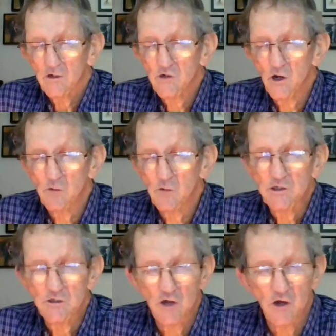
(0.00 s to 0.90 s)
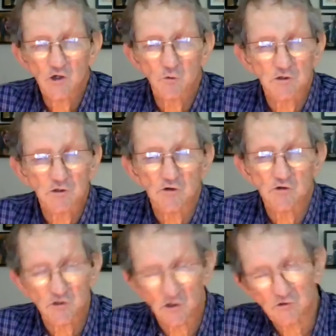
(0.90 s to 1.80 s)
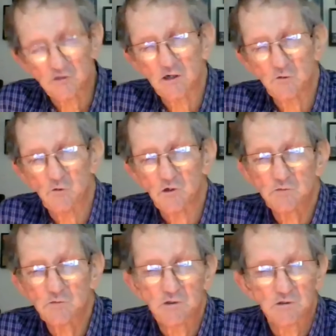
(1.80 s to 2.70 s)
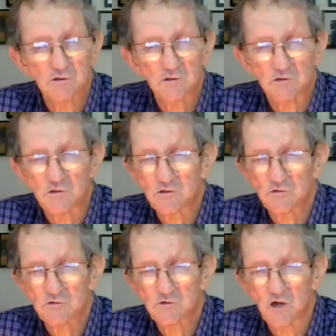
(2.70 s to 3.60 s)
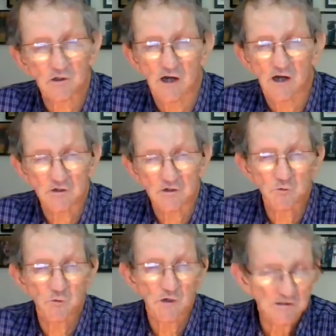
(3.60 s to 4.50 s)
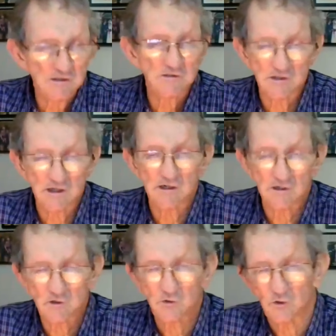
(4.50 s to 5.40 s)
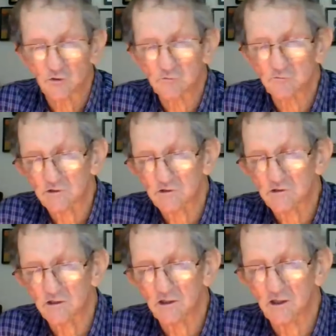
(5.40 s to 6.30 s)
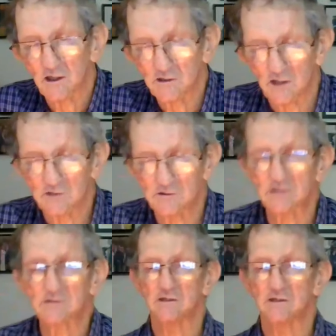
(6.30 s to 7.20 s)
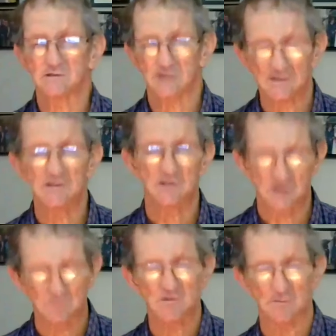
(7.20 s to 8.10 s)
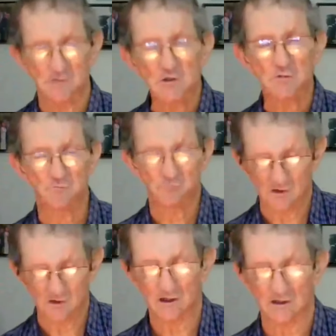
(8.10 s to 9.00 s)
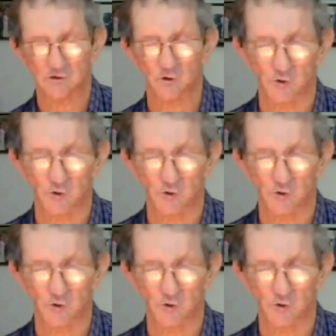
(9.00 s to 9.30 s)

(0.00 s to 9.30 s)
Nobody knows what the result of that was because no ground troops went into there at all. But I think they did some damage and